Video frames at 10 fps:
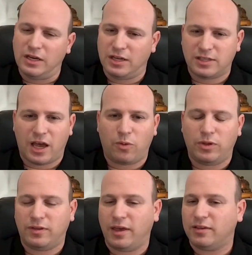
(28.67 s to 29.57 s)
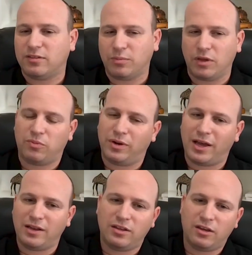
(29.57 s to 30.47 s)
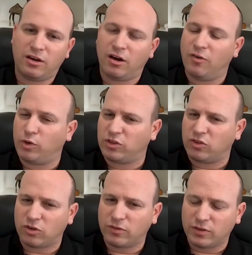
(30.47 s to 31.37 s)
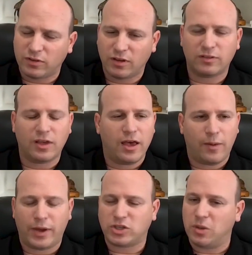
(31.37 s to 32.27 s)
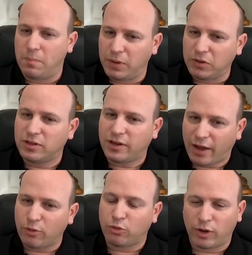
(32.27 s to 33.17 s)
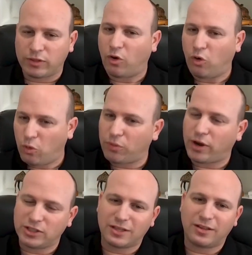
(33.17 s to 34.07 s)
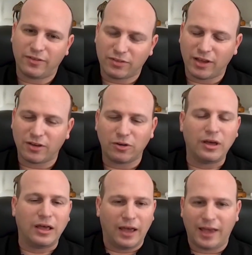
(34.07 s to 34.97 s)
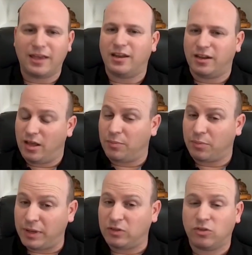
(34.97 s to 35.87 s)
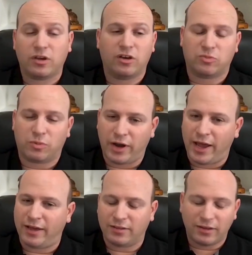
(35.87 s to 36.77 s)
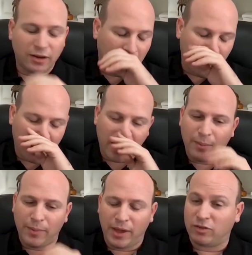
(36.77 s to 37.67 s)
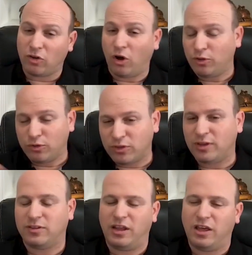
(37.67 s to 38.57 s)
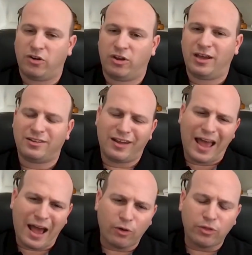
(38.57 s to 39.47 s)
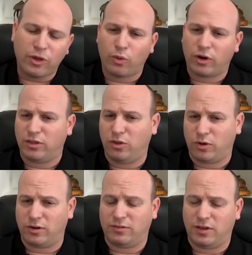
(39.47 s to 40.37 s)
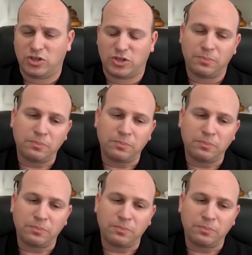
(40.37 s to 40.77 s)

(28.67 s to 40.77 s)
It's how we take something from an idea of what the service is and we actually build it out throughout that whole project lifecycle and get it implemented so the customer has it. Um, and it's all those things that interconnect and how they work in the organization.